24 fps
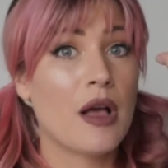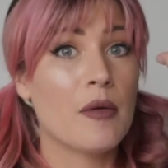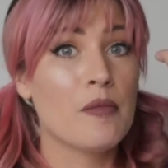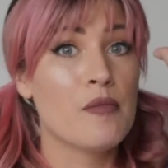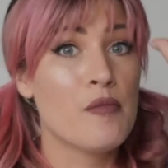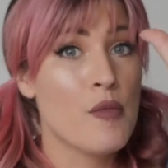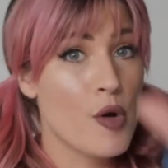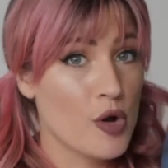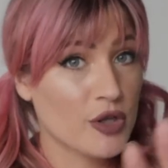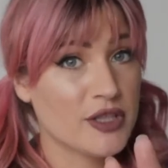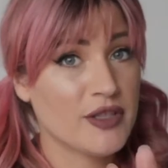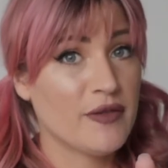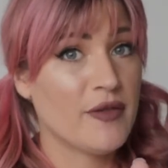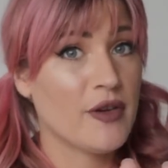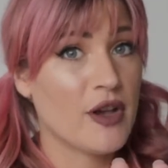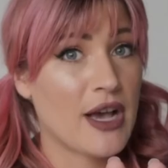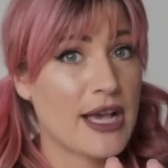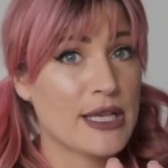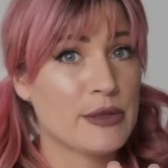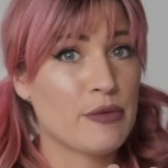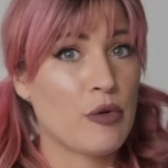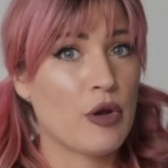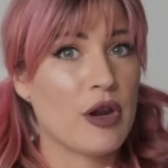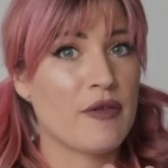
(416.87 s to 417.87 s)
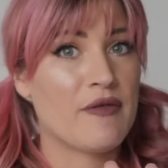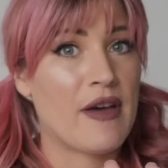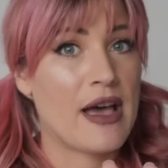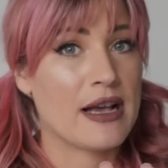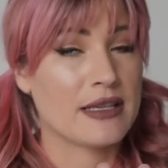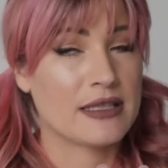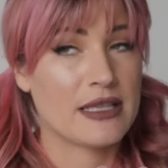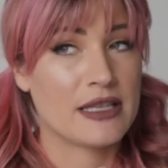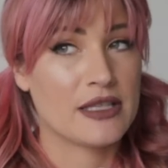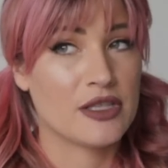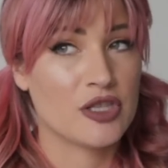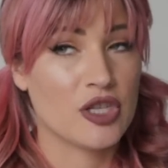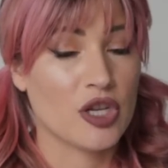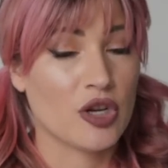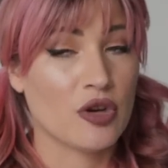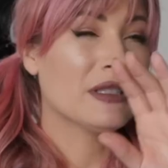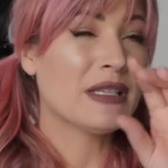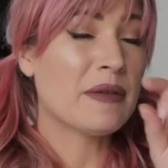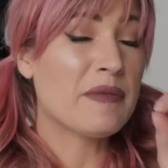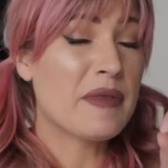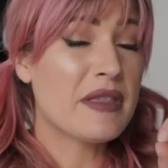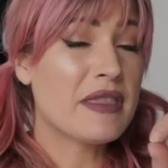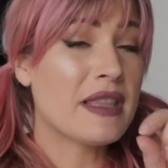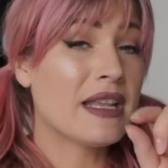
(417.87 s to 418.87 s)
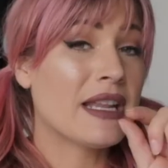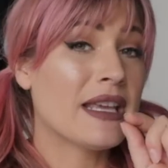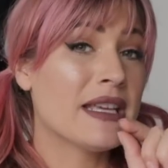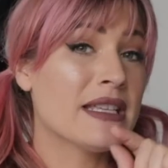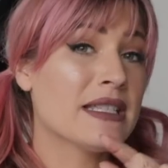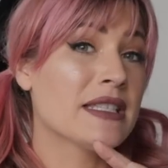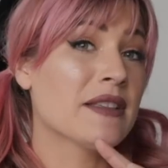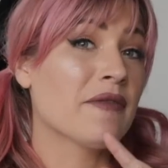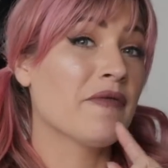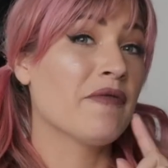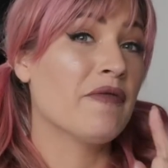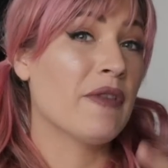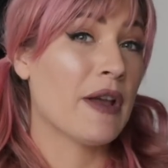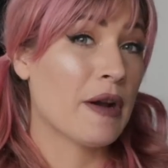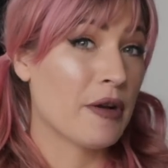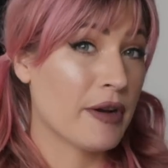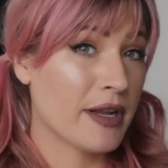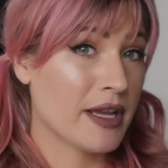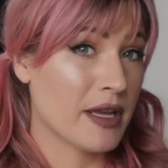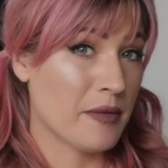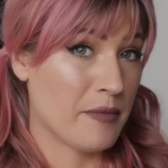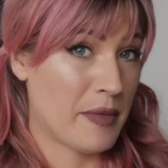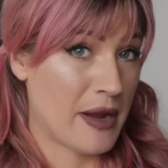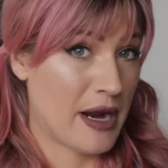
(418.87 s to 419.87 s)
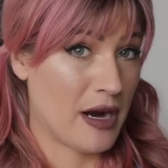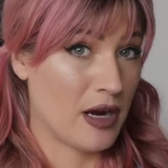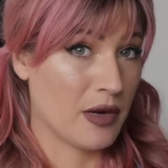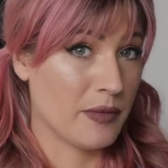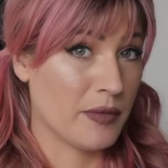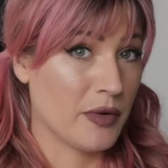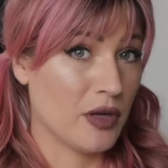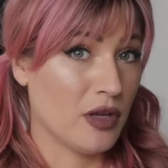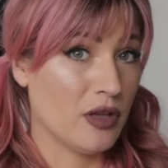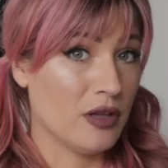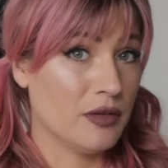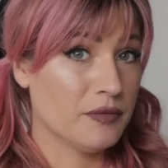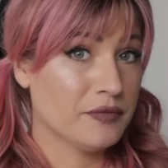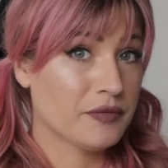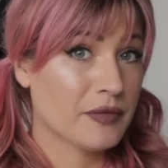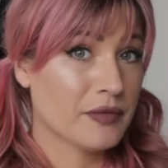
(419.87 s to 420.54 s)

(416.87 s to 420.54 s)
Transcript: most of you guys won't have access to. Something that is very comparable